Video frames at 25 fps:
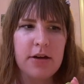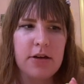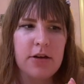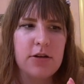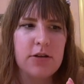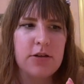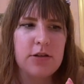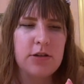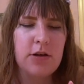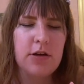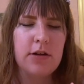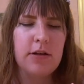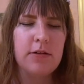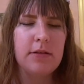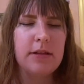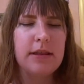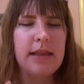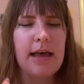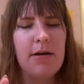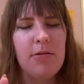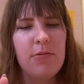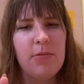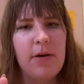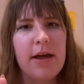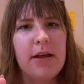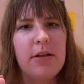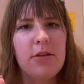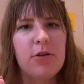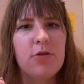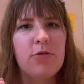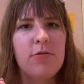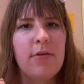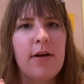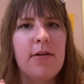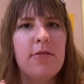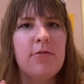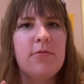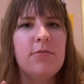so that way the
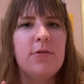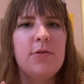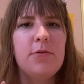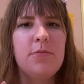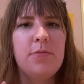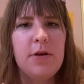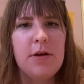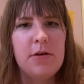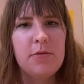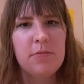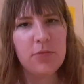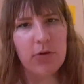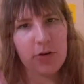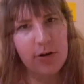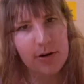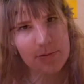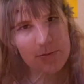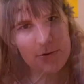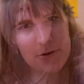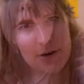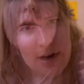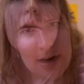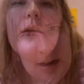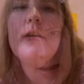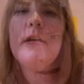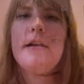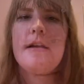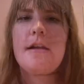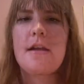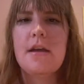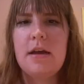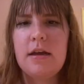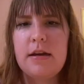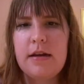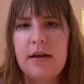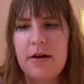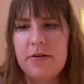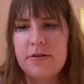crown will be more pretty.
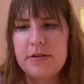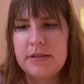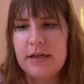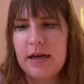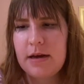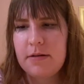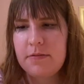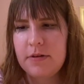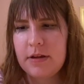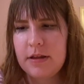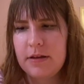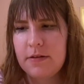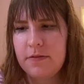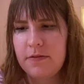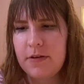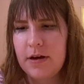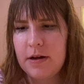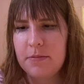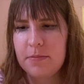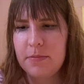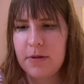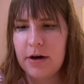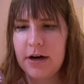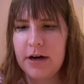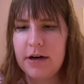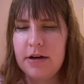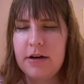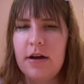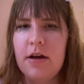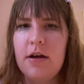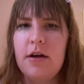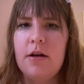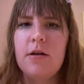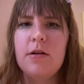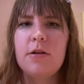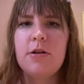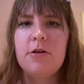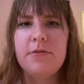And now it's time for the fun part,
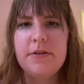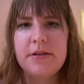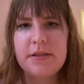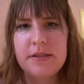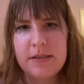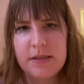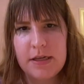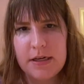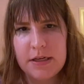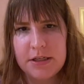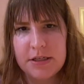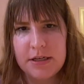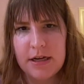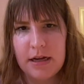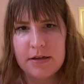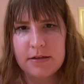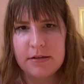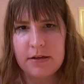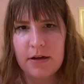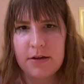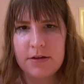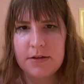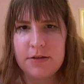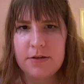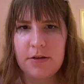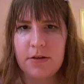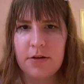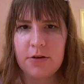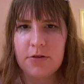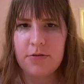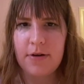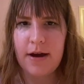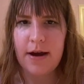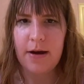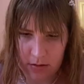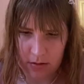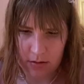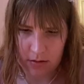gluing seashells onto the
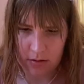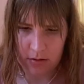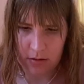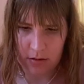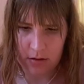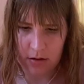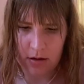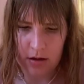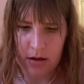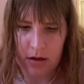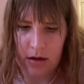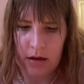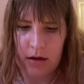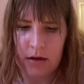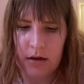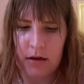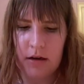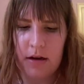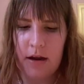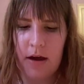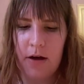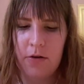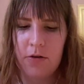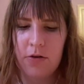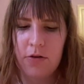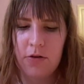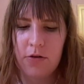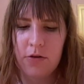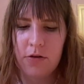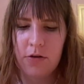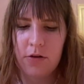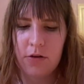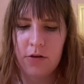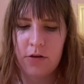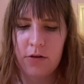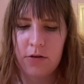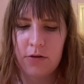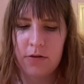crown. Now you
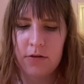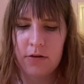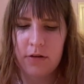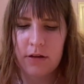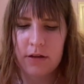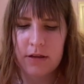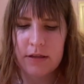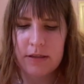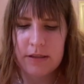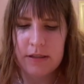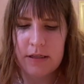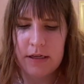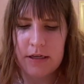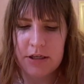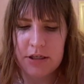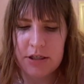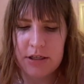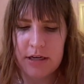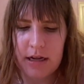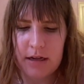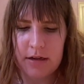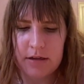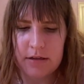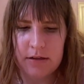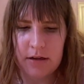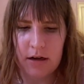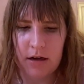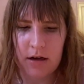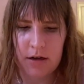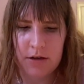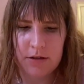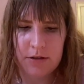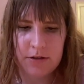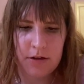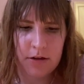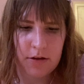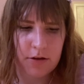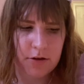glue the seashells
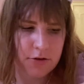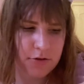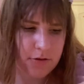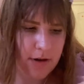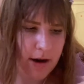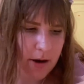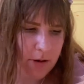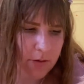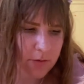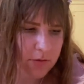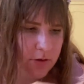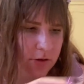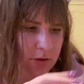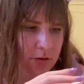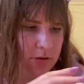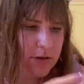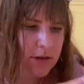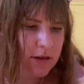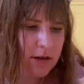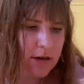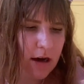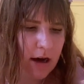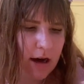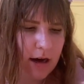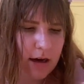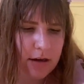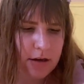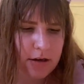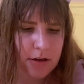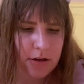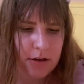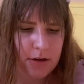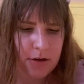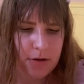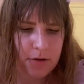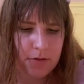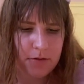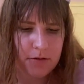onto the crown using hot
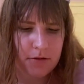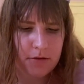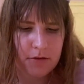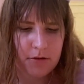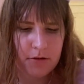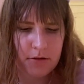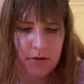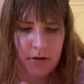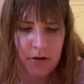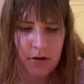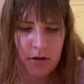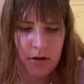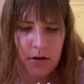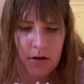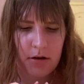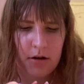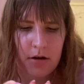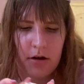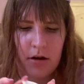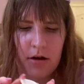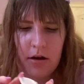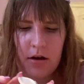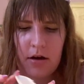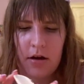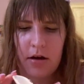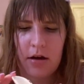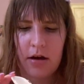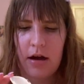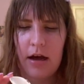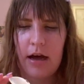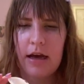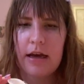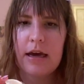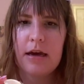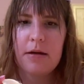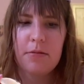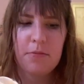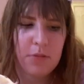glue.
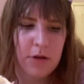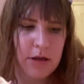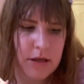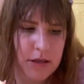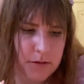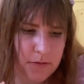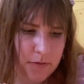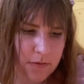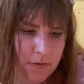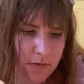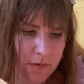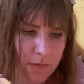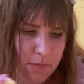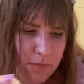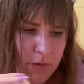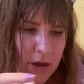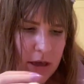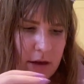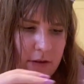Again, please be